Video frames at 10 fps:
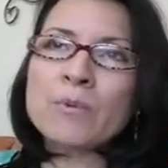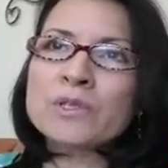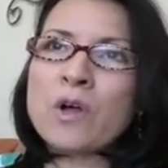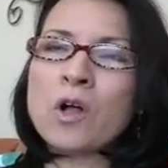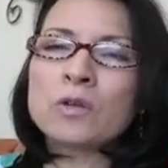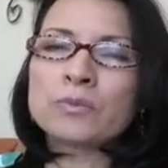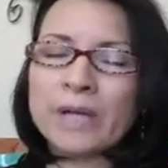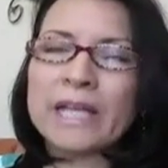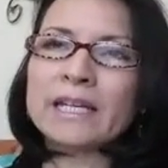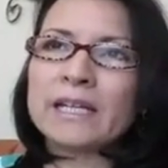I was
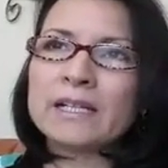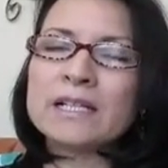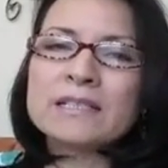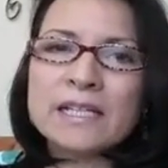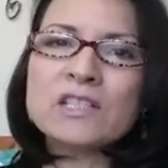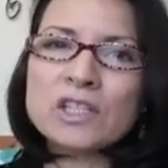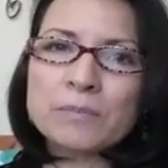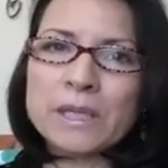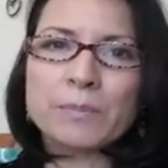already teaching